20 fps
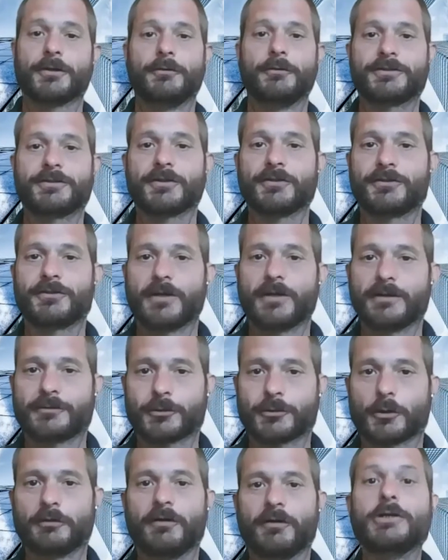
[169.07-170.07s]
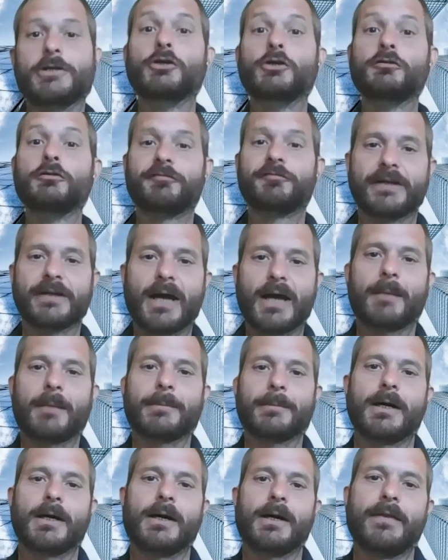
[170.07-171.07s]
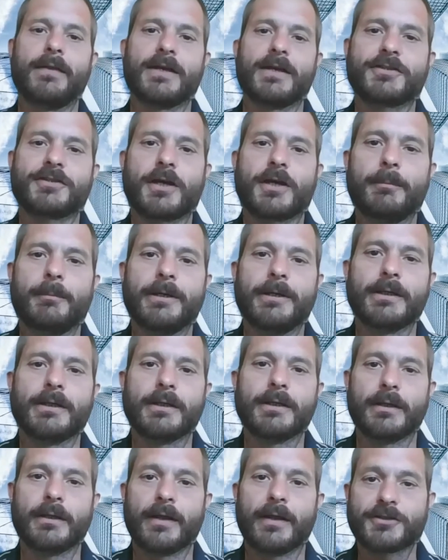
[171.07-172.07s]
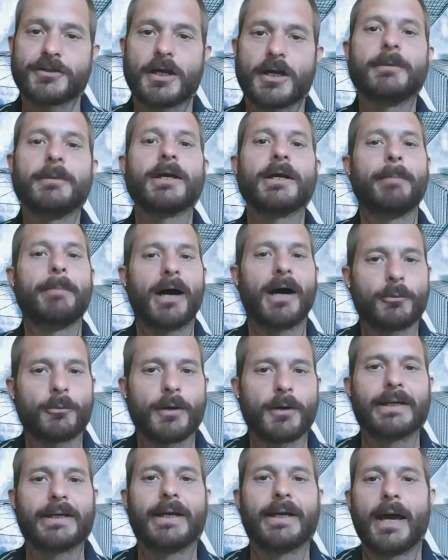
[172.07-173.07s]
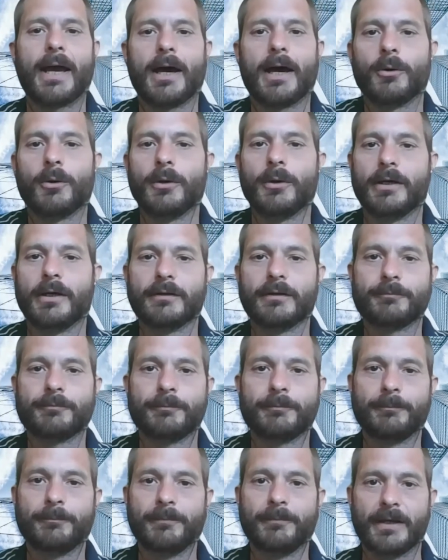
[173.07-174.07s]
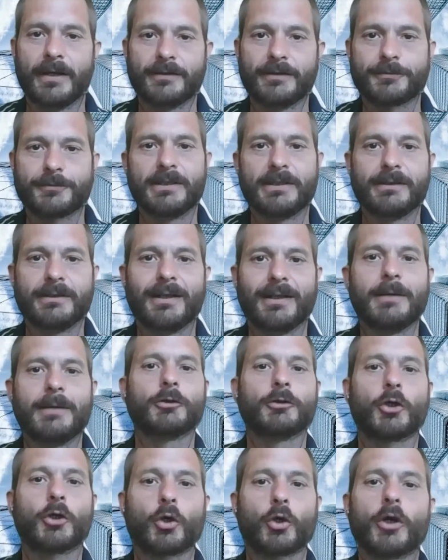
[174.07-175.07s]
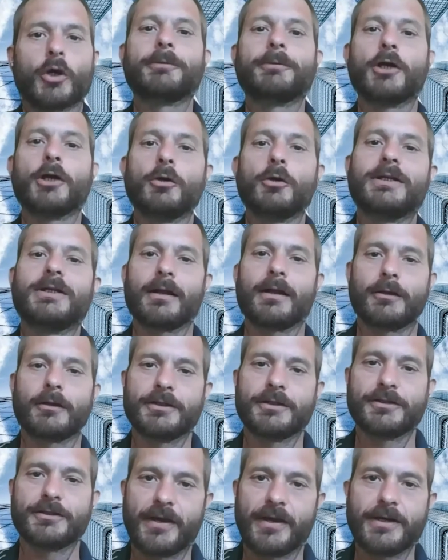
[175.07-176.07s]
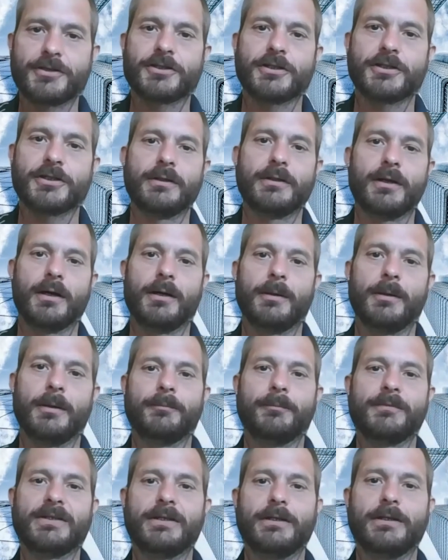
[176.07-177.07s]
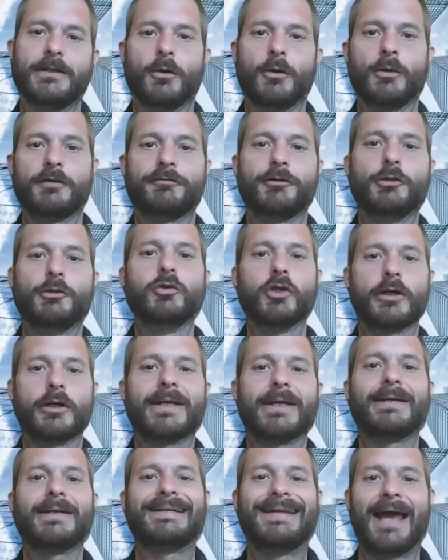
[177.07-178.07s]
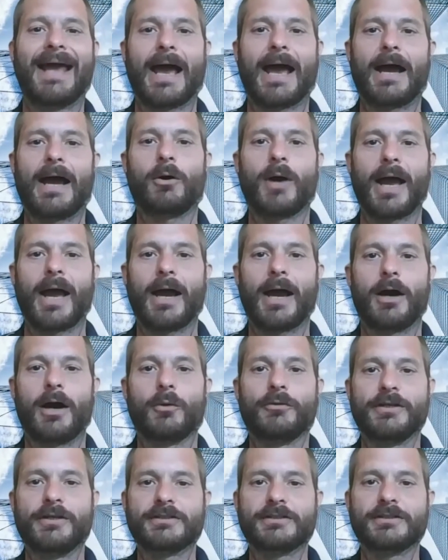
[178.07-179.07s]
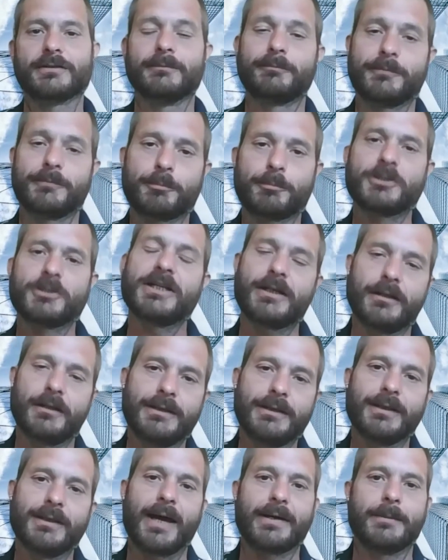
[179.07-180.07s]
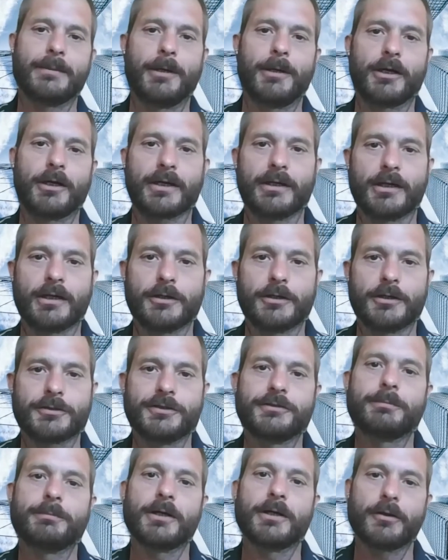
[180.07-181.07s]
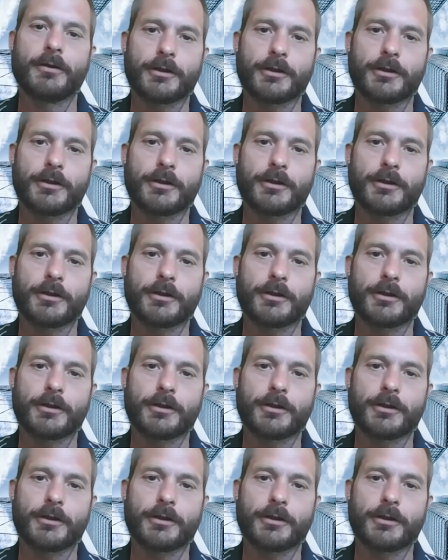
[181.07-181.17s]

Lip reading: this is a sort of a new phenomenon that's coming about right now. It's been labeled crypto dollarization. If you look at how these particularly Latin American countries, but other